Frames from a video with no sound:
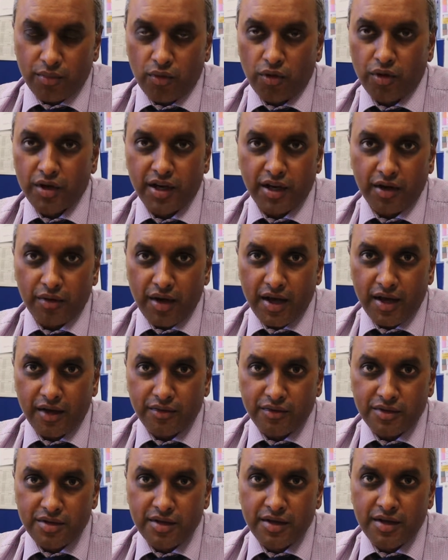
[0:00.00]
walking
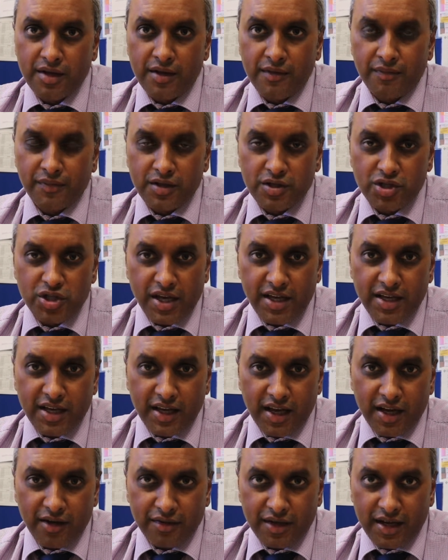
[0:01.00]
around,
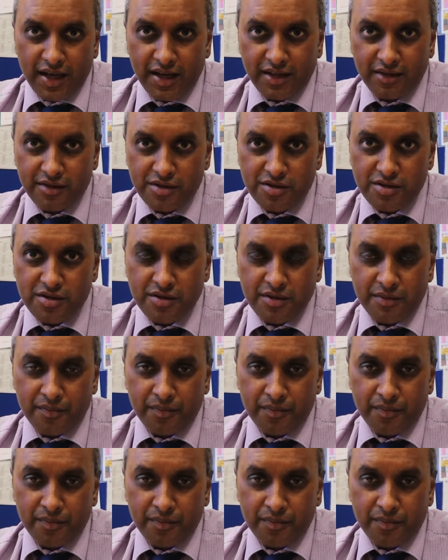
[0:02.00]
shaking out their hands,